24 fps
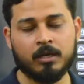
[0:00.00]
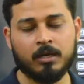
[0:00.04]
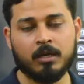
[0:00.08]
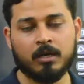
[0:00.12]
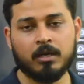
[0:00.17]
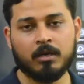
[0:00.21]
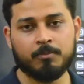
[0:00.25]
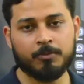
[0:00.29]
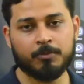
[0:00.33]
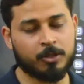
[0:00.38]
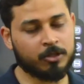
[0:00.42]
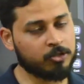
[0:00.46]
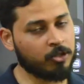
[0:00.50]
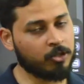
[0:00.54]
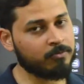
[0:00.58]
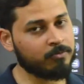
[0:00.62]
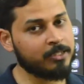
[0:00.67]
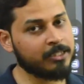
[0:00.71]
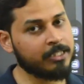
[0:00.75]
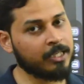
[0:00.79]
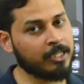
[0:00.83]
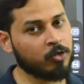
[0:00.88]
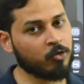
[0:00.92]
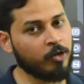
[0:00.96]
because objects
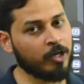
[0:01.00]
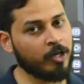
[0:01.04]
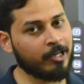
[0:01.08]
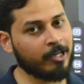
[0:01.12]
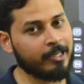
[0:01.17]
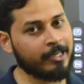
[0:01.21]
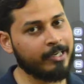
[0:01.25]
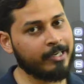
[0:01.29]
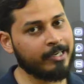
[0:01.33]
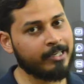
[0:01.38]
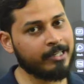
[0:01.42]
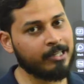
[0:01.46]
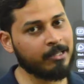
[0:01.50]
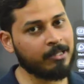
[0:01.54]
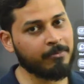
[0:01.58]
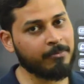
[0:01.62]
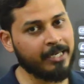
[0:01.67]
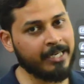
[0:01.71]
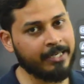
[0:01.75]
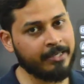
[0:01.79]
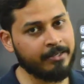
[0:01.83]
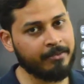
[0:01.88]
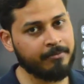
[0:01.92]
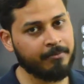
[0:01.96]
are going to create in the
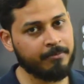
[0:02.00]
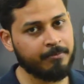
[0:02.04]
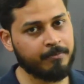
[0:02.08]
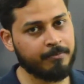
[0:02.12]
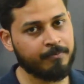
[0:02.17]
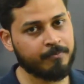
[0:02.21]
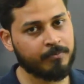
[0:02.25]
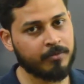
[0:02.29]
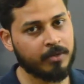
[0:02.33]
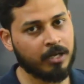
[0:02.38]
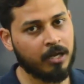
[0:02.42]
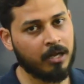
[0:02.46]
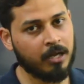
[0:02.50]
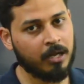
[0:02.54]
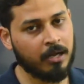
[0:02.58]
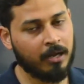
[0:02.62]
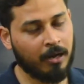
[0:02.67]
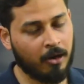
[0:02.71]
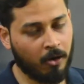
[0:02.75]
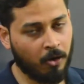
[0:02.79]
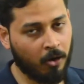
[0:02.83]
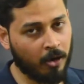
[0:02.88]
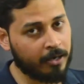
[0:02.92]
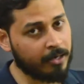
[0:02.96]
main
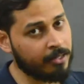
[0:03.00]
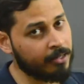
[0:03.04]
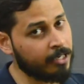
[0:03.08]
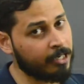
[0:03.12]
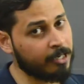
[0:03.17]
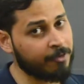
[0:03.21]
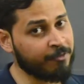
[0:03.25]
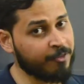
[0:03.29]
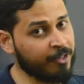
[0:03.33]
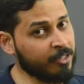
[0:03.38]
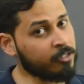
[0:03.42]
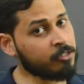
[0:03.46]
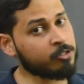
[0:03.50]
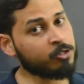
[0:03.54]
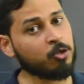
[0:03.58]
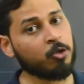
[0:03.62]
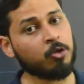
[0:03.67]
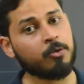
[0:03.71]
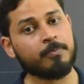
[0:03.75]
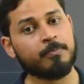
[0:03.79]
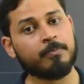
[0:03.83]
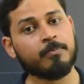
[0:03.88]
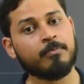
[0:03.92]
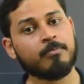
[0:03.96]
or in the different
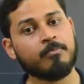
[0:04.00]
scope.